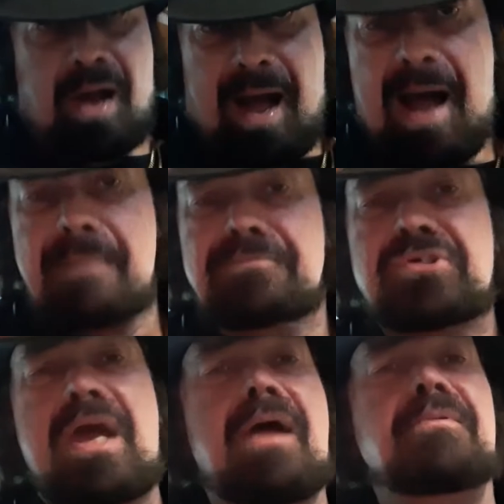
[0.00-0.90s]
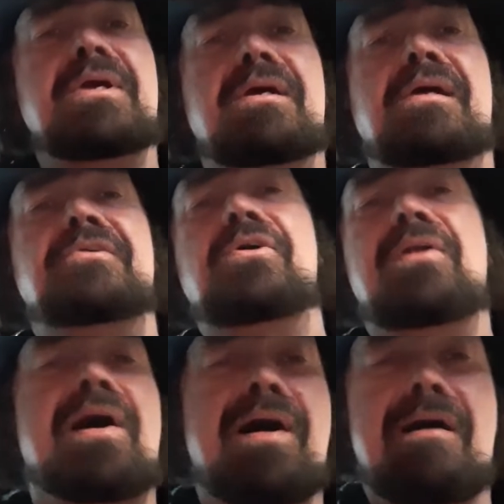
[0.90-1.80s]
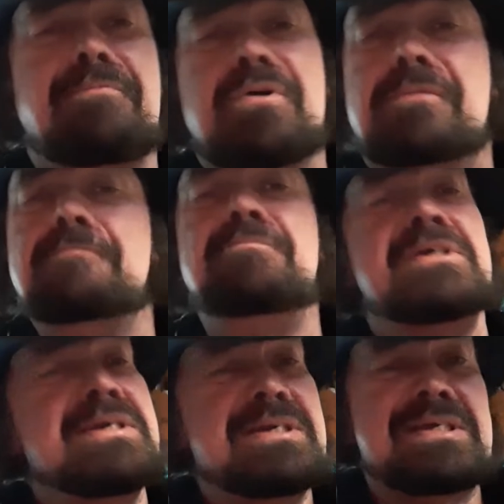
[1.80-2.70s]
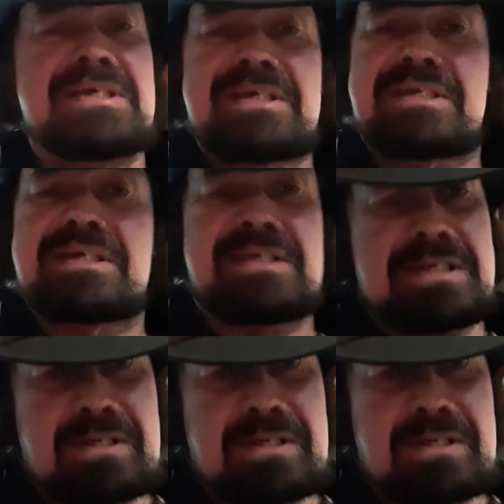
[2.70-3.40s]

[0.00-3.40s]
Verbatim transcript: I'm carrying your love with me,